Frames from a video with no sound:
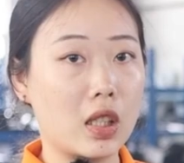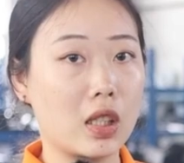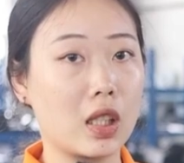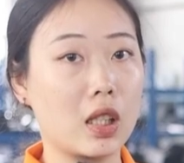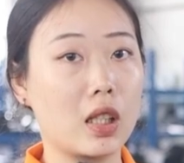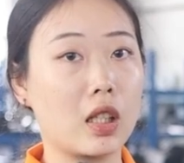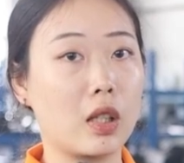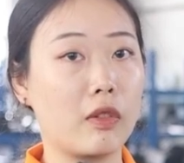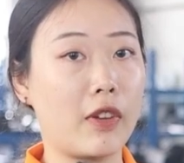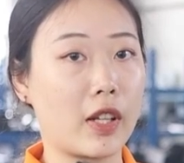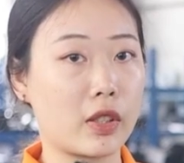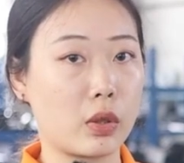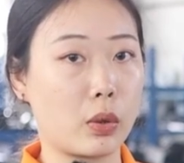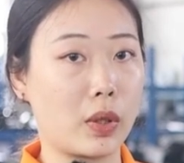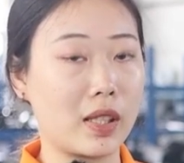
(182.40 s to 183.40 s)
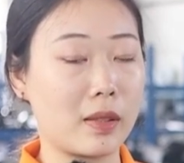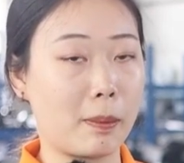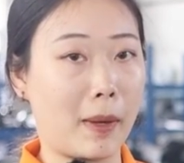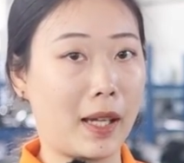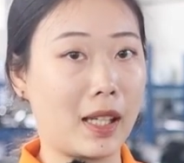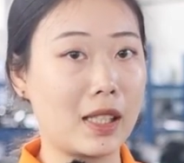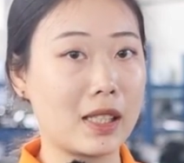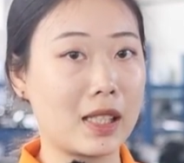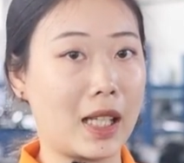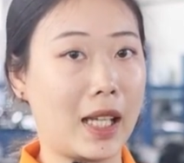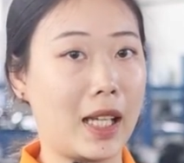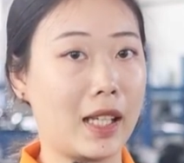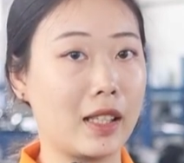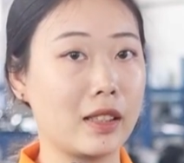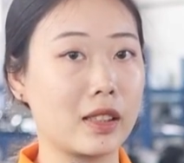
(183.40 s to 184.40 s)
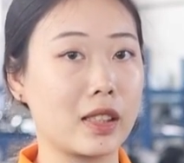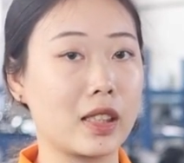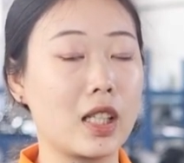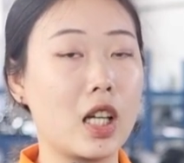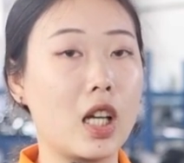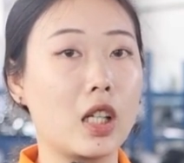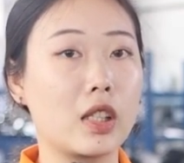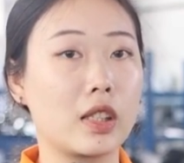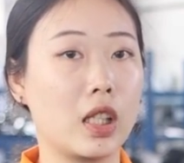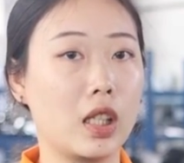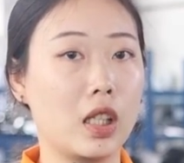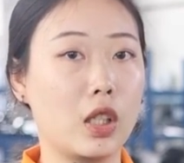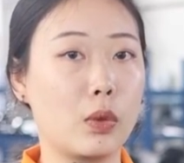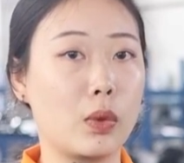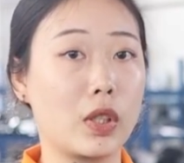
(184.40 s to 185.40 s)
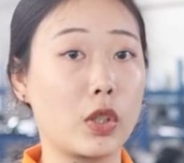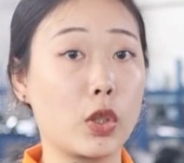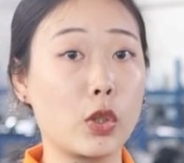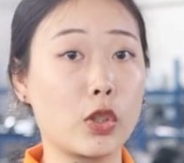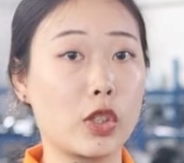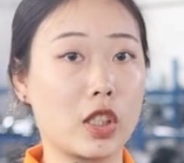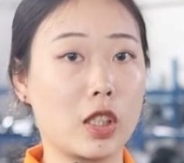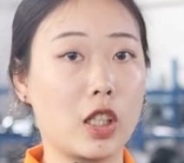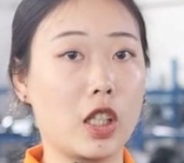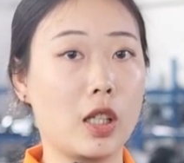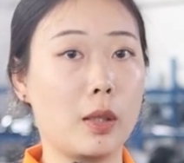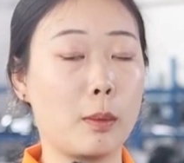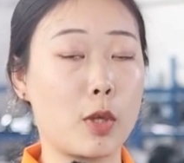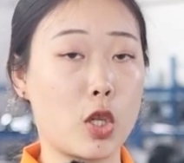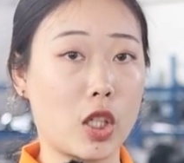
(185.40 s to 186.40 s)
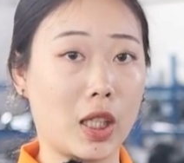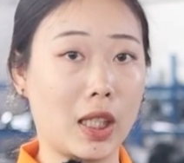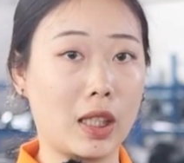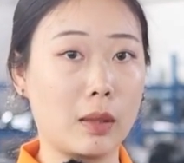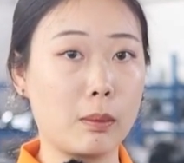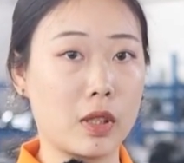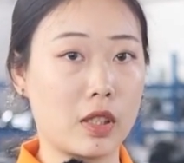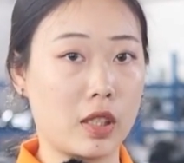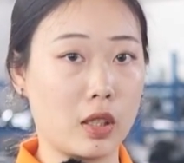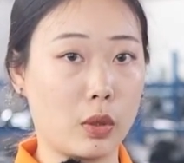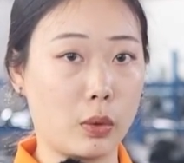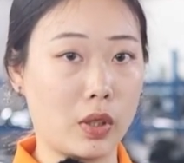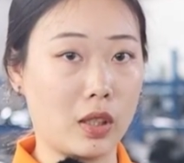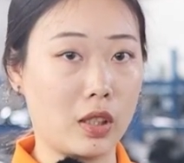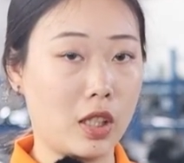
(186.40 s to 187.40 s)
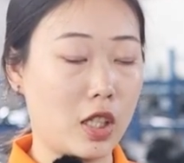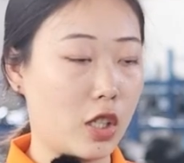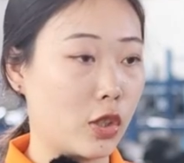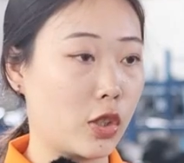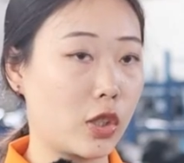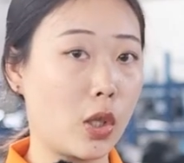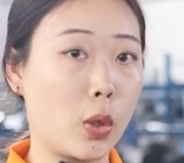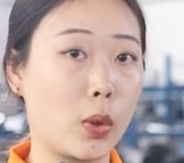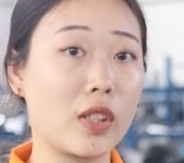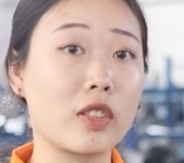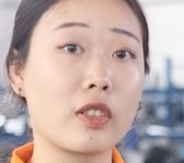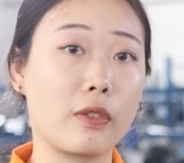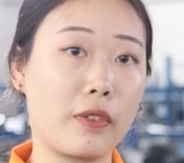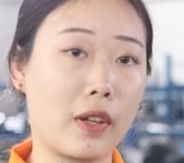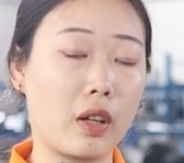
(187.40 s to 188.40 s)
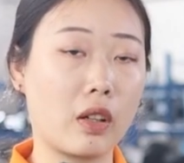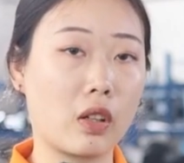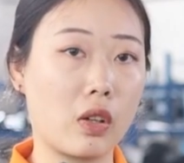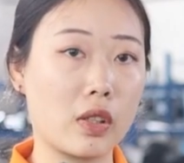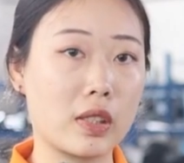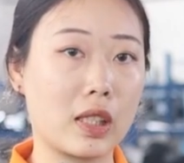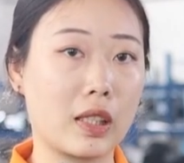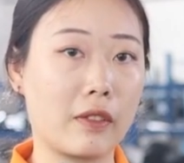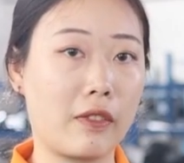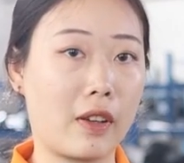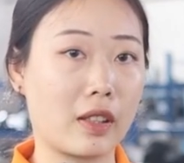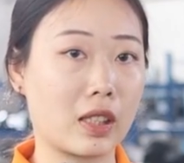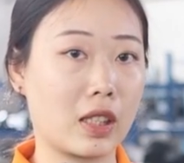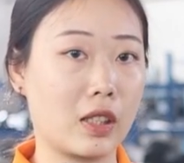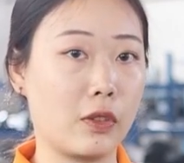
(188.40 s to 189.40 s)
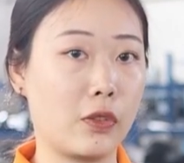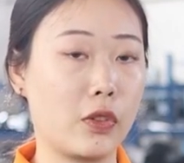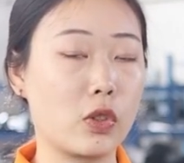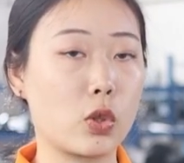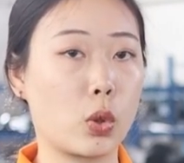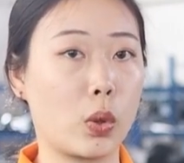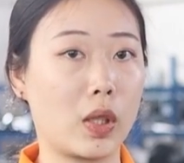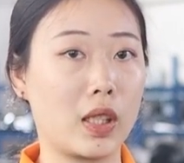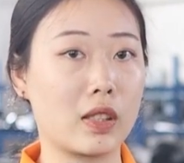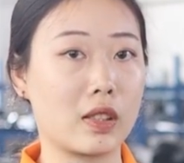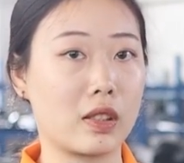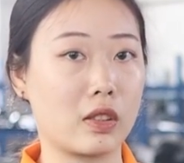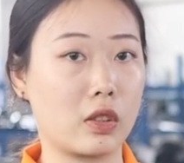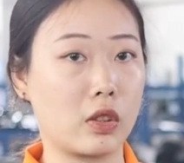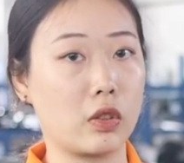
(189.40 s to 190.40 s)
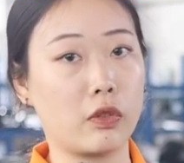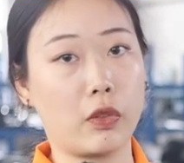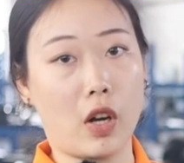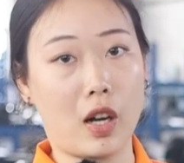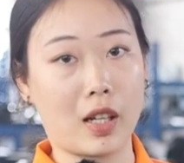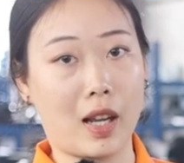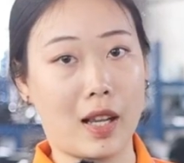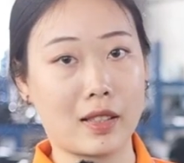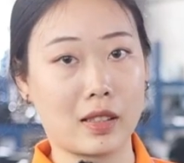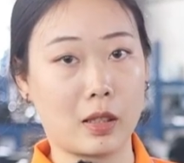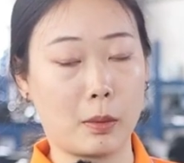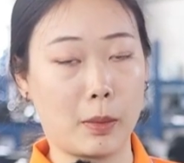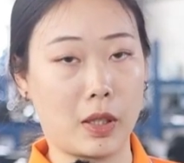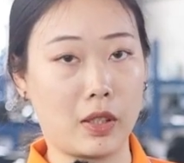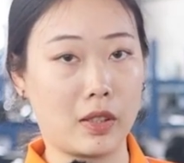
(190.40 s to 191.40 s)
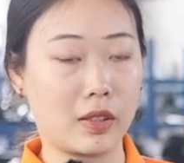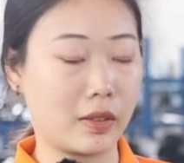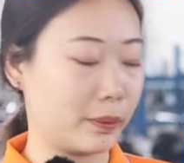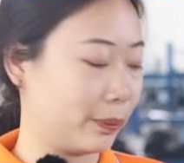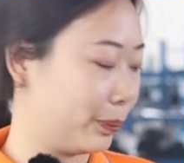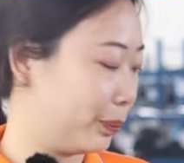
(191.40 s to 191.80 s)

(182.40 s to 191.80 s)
the factory space and reduce the machine material. So it's a very cost-effective choice for our customers.